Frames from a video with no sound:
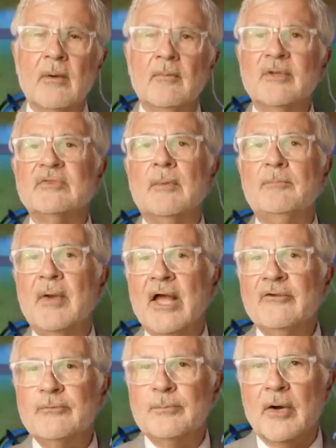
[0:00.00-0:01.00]
But the
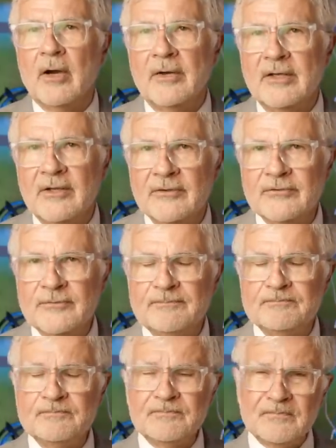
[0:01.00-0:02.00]
best part is
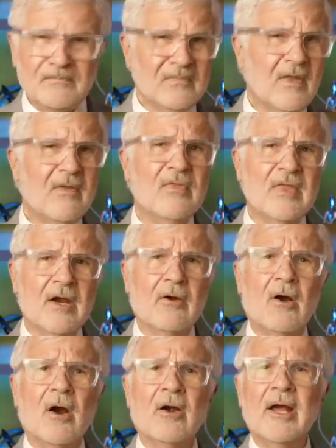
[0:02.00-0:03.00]

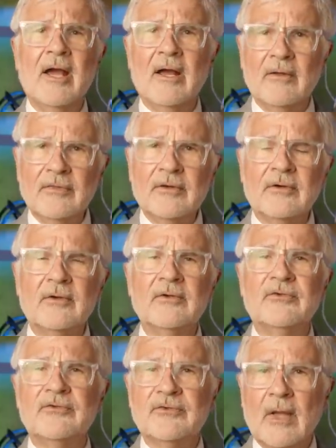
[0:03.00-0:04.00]
there are other
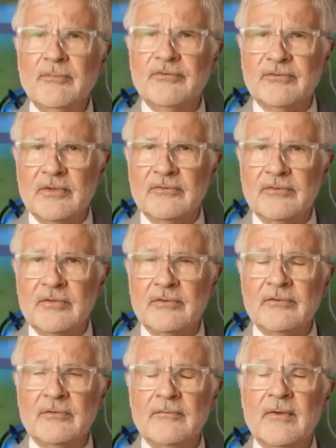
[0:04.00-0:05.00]

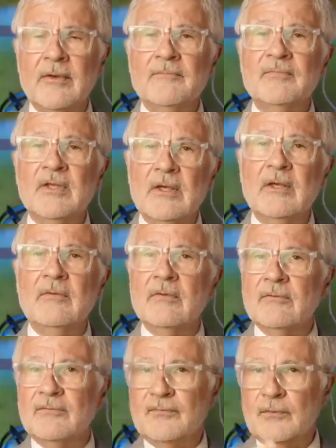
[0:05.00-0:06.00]
substances in
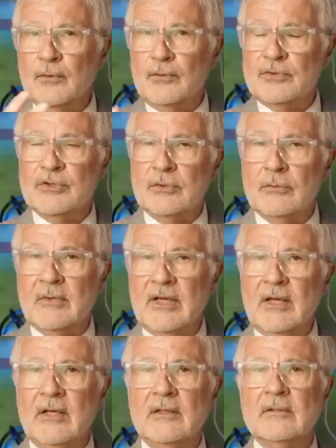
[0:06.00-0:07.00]
the food you
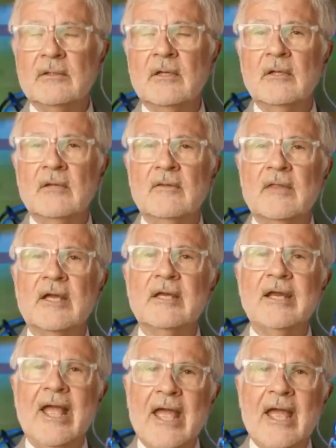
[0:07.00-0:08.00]
eat that
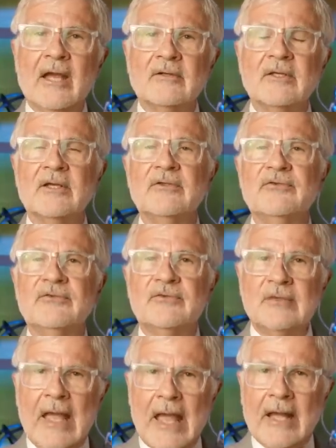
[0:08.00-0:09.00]
can act
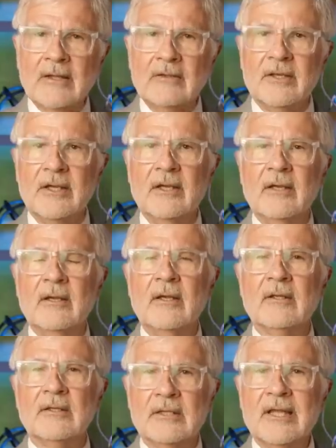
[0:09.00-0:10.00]
exactly
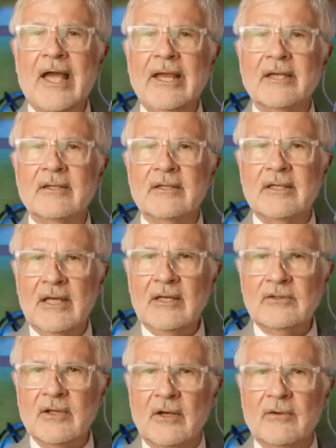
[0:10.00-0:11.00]
like
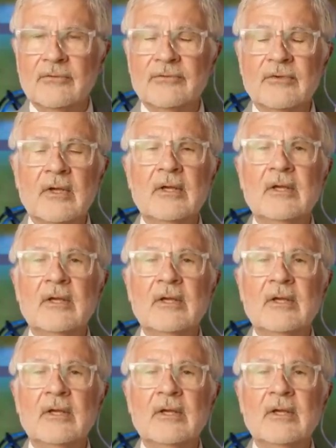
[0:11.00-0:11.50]
ketones